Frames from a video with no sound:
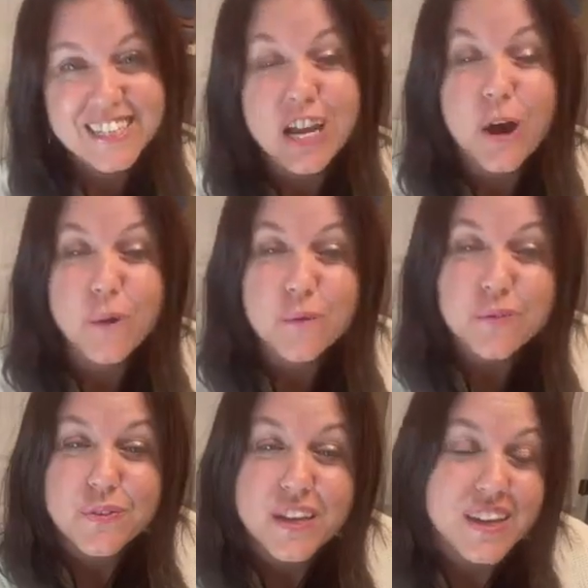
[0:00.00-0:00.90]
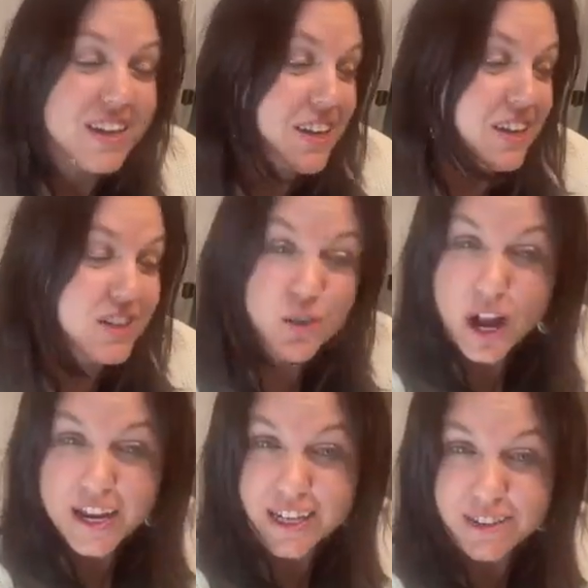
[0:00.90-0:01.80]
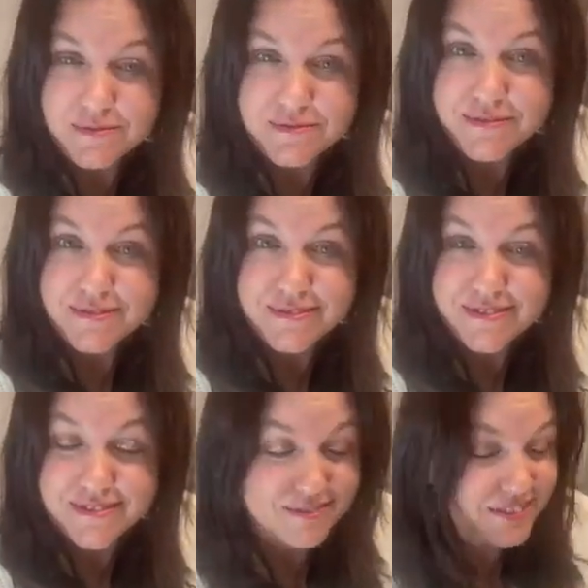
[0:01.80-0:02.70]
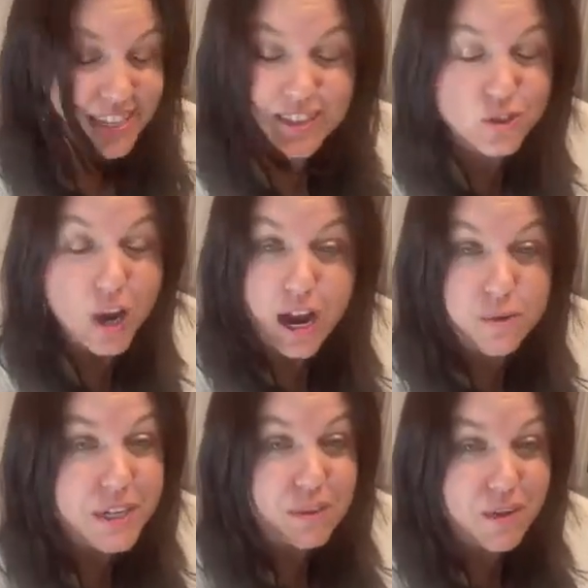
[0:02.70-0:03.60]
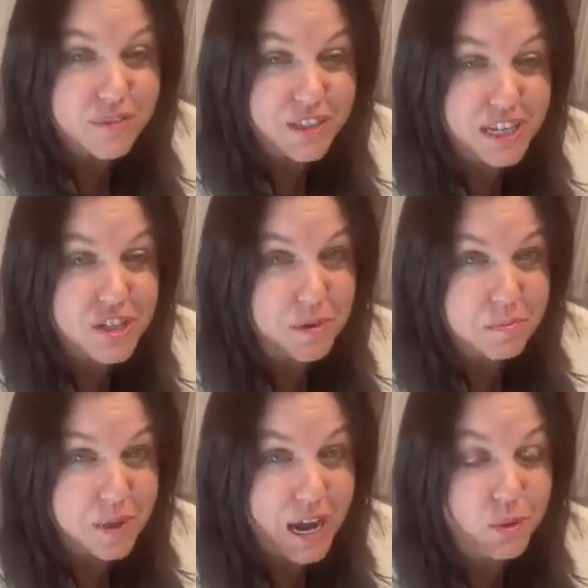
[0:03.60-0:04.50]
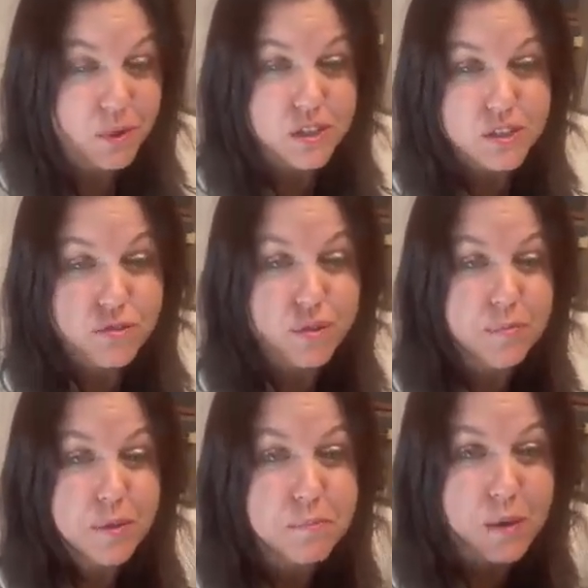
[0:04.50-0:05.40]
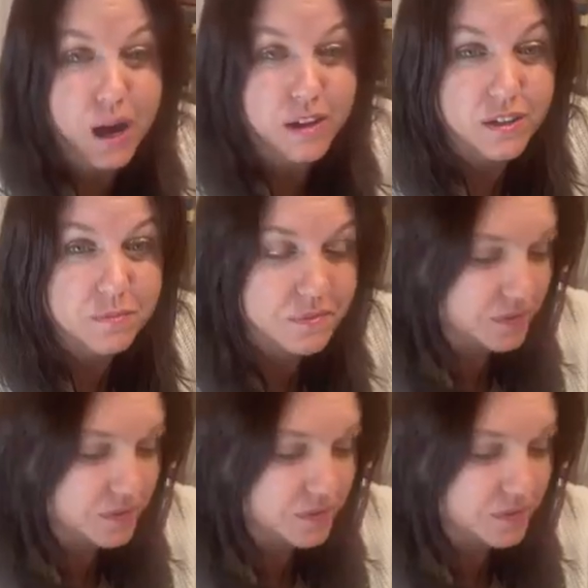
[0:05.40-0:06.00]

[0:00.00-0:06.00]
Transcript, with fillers: so try it. Try reading Revelation backwards from the bottom.